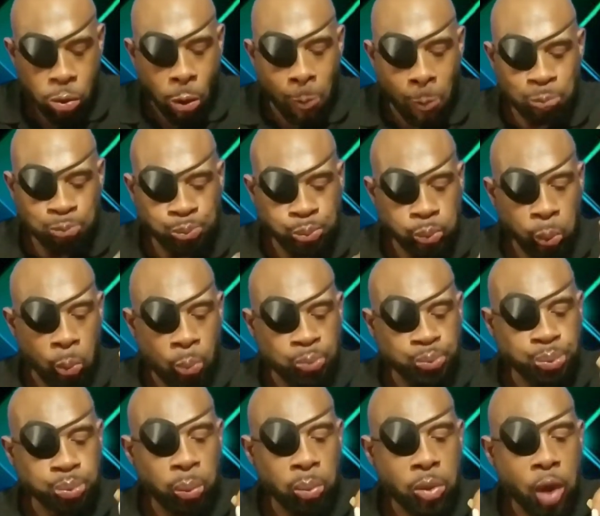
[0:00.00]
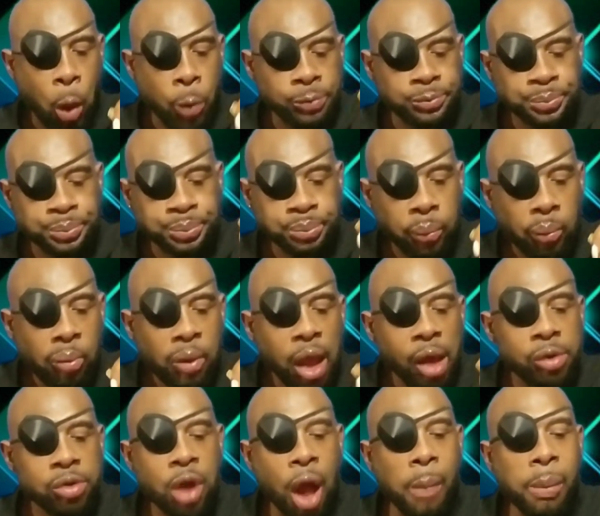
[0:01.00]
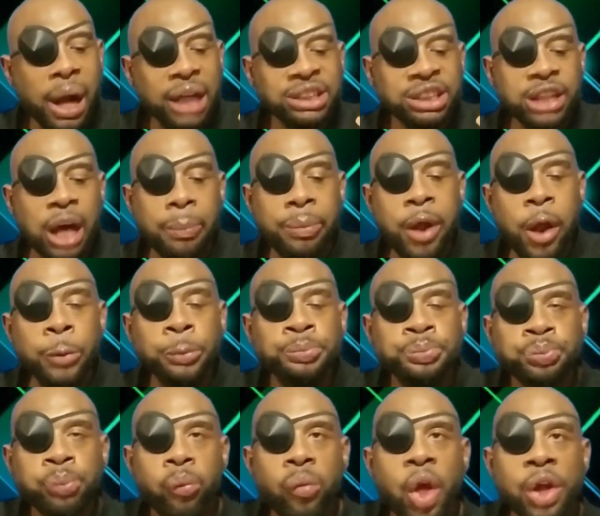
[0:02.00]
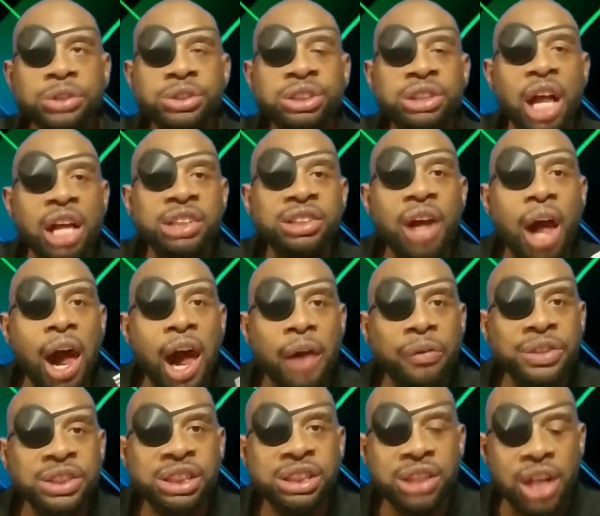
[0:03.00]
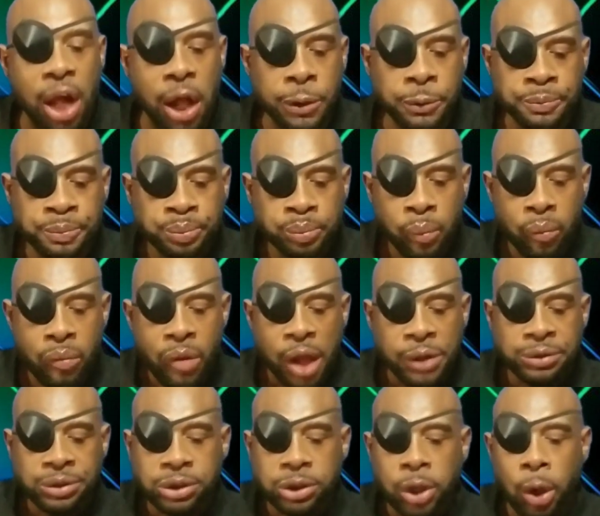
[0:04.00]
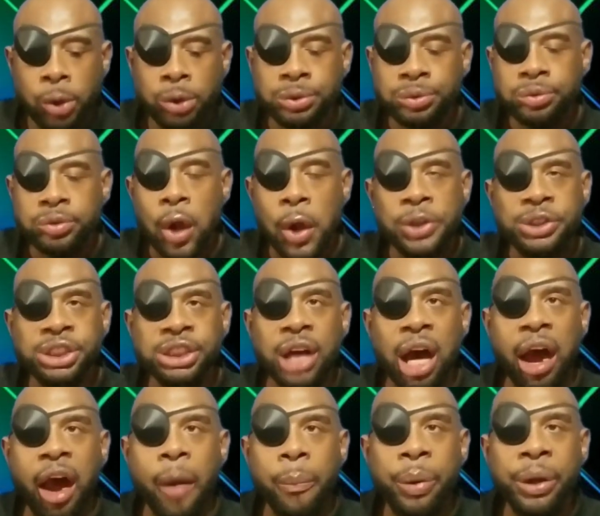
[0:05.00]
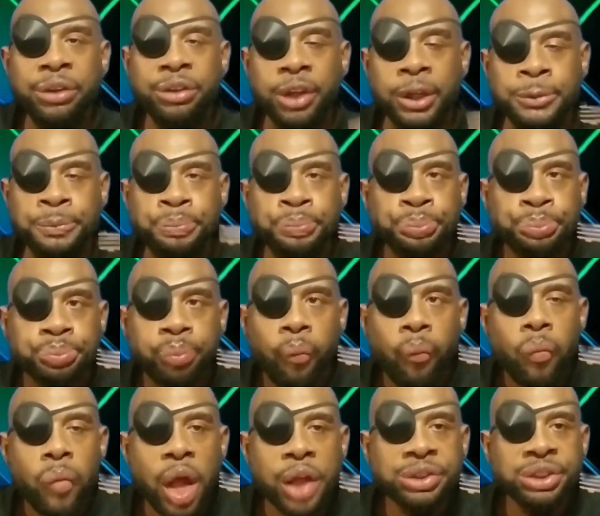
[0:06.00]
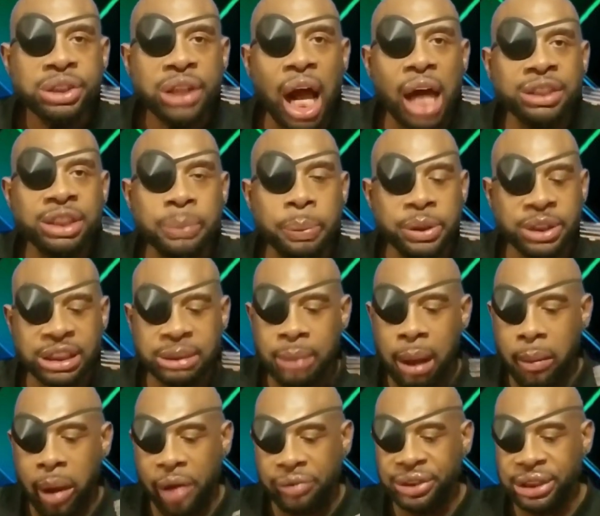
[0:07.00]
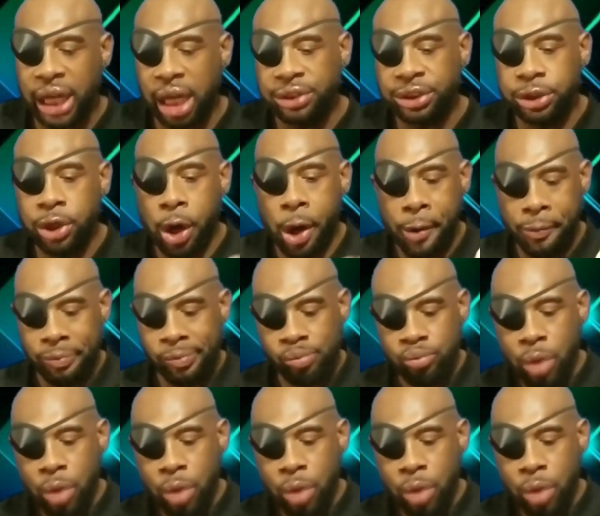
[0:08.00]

Mm. I brought something because obviously, ooh, mm, you guys got a piece of octopus in my mouth, and that's good.